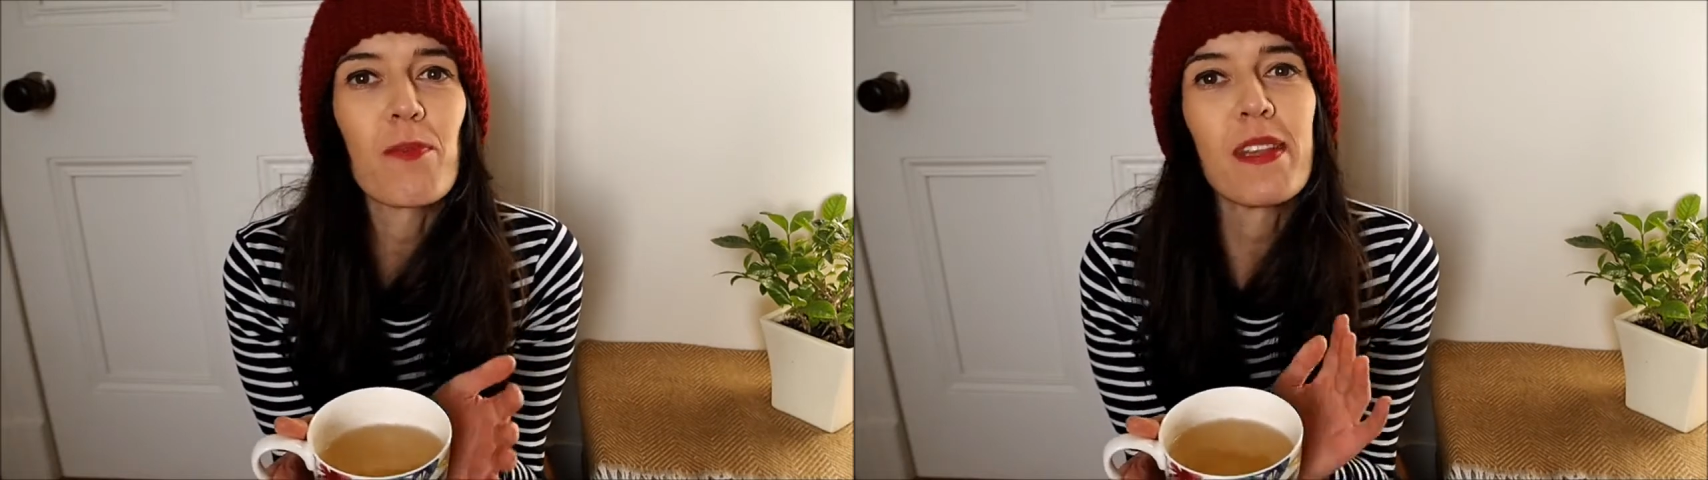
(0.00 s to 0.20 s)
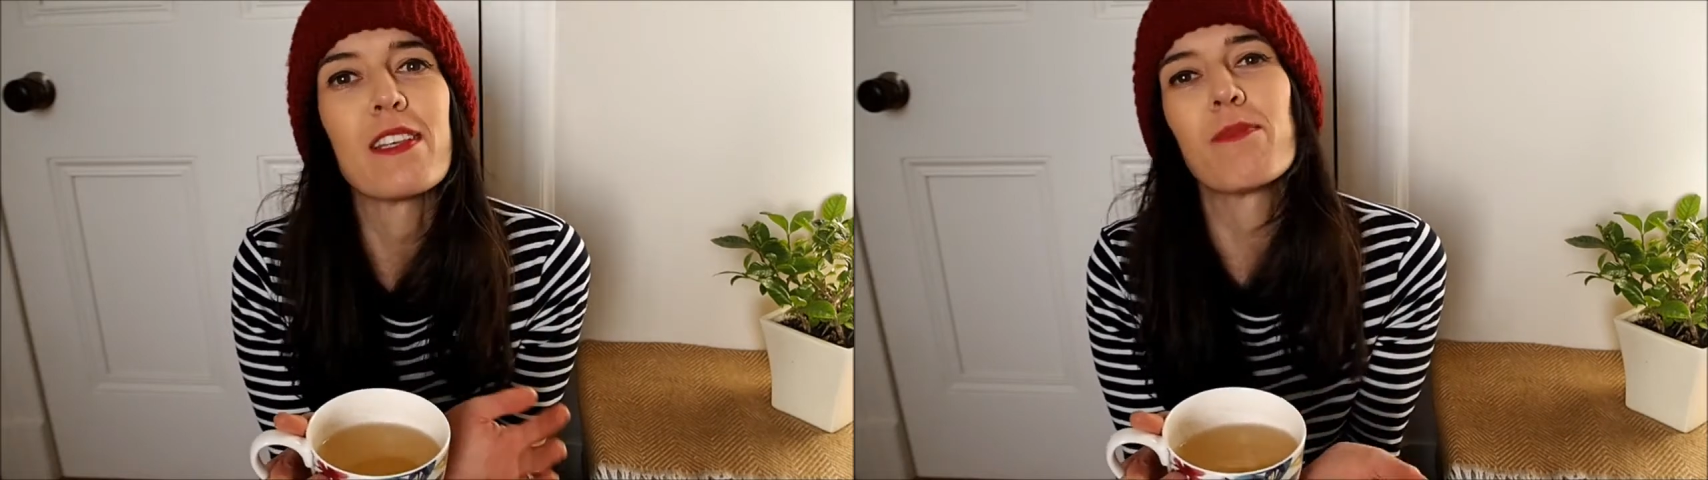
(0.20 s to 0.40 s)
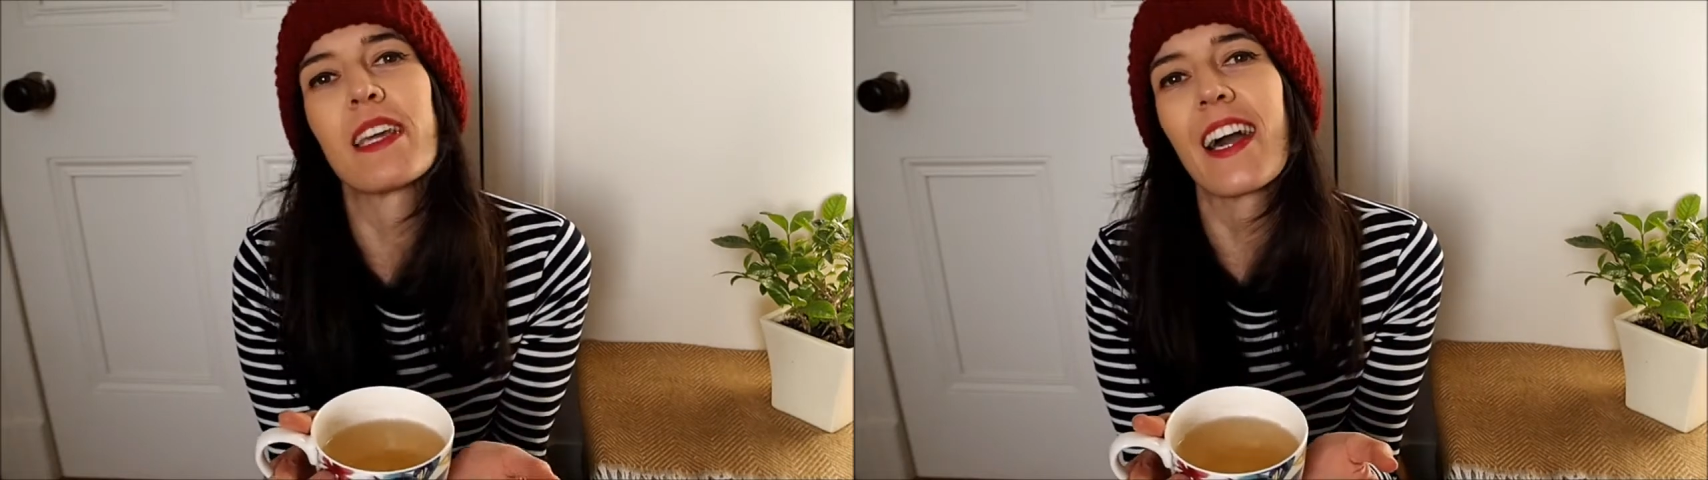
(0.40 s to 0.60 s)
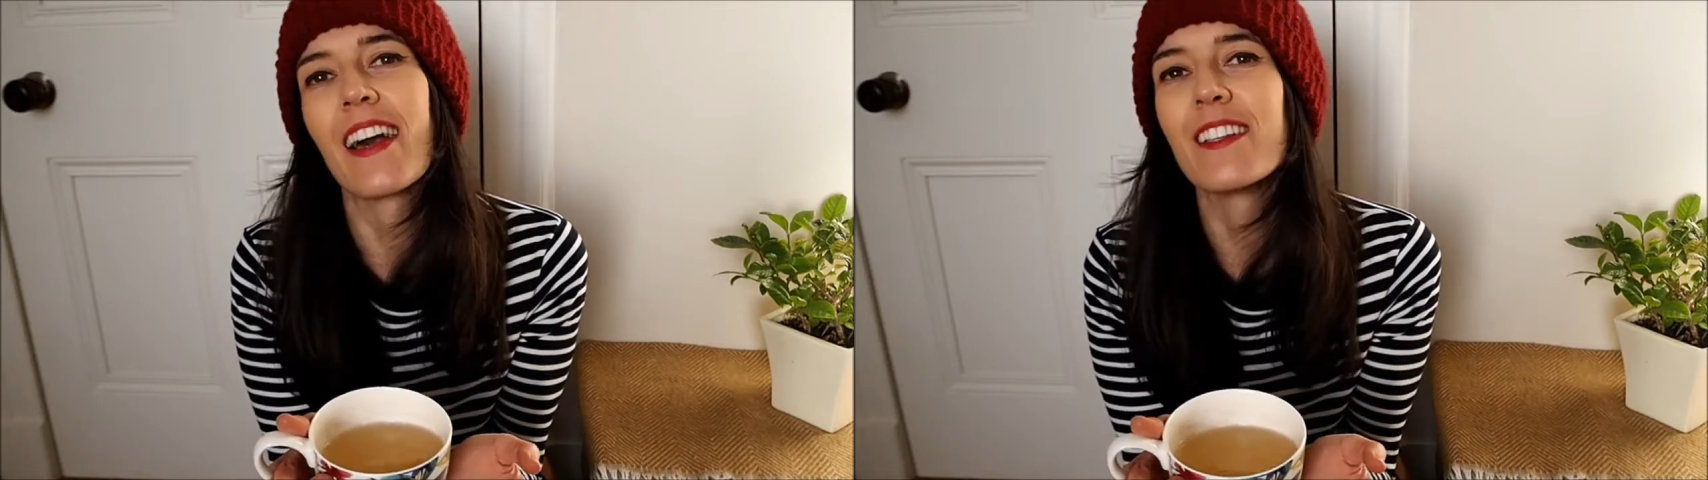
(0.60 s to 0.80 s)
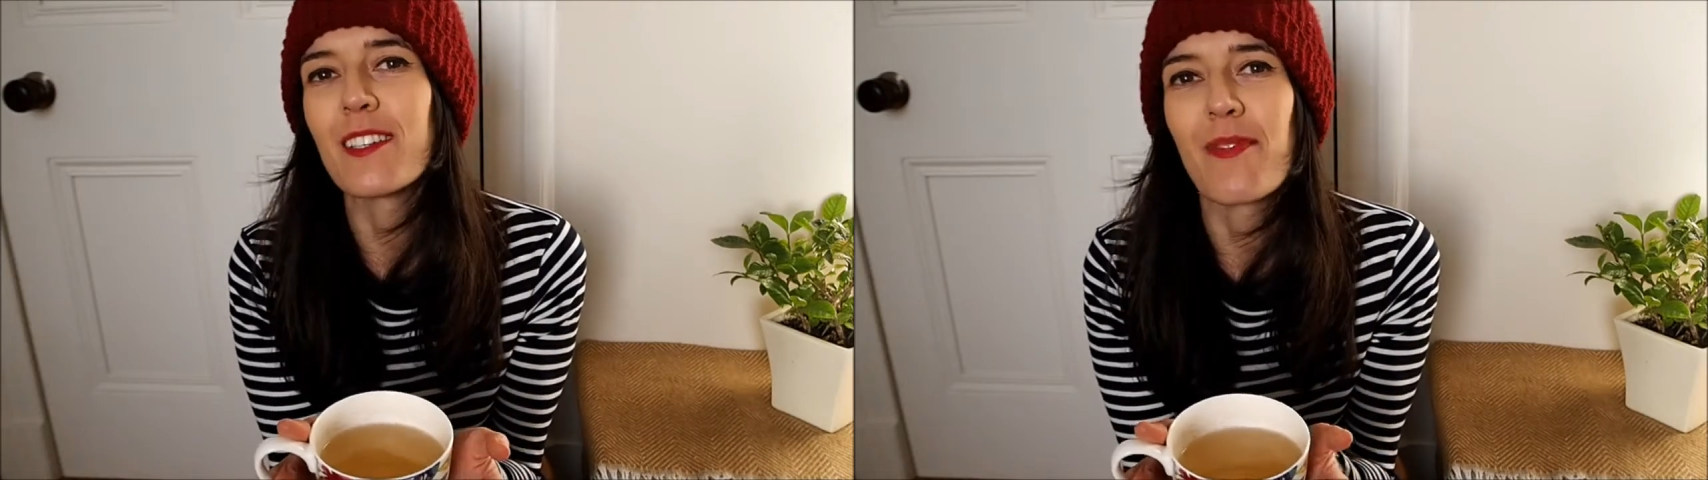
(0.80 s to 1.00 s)
please be
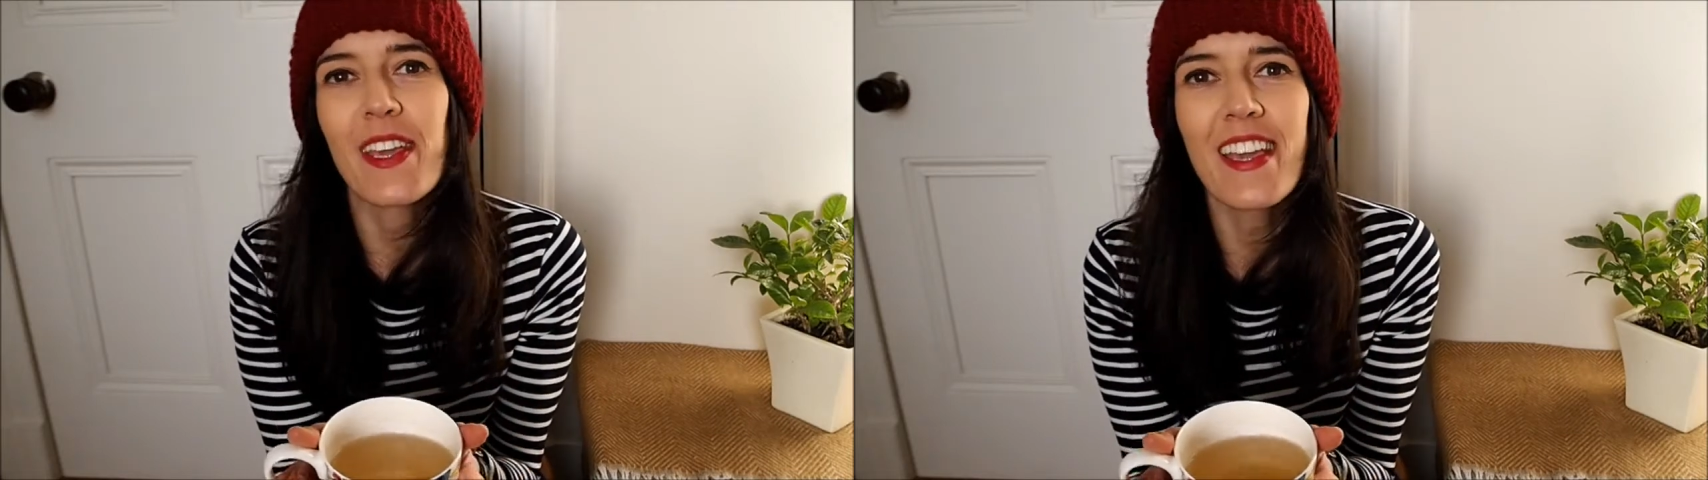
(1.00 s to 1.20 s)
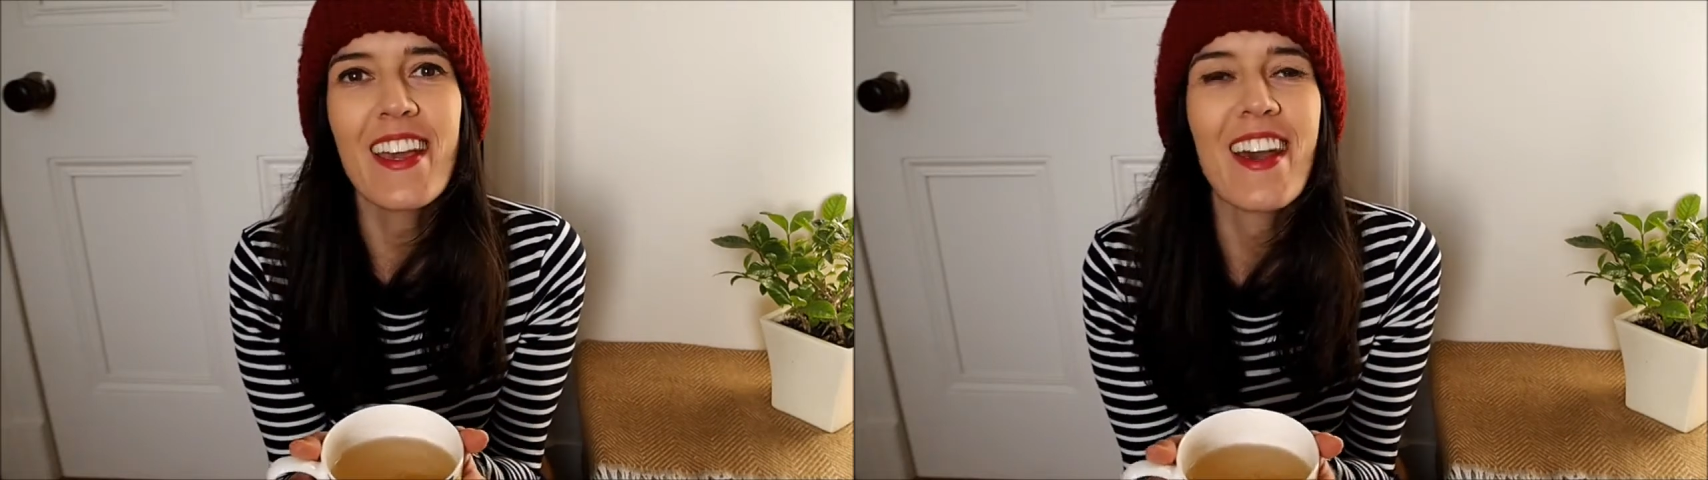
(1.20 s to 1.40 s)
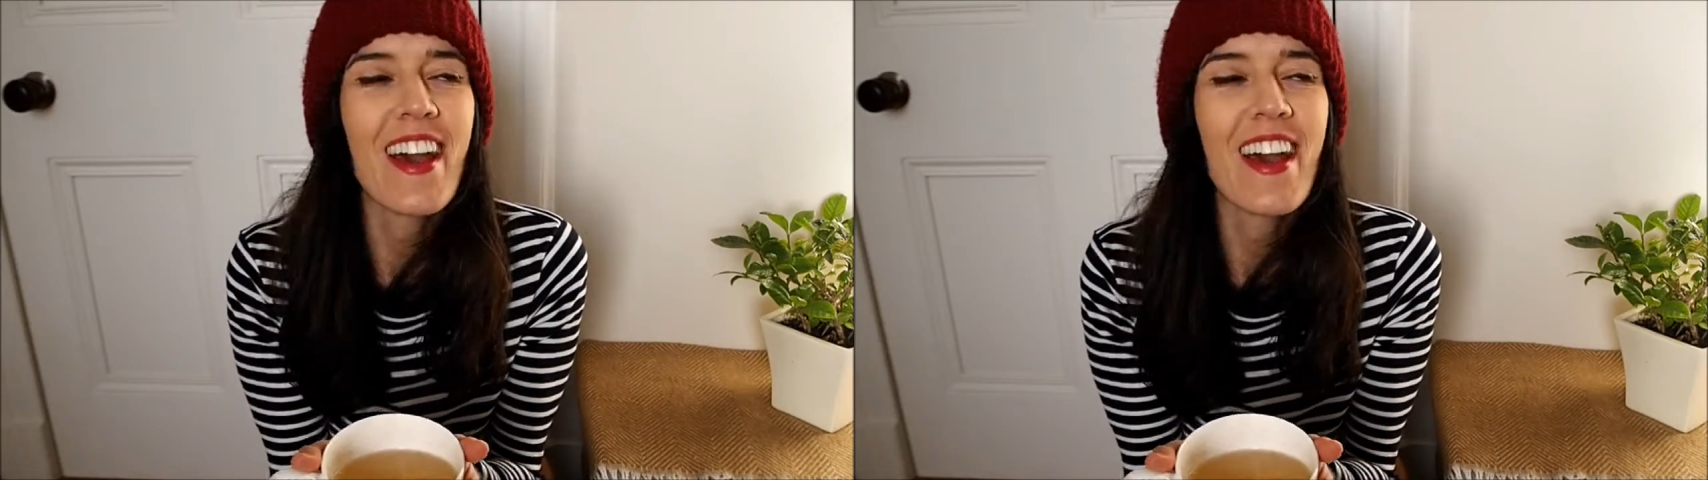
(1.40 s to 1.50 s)
kind to me.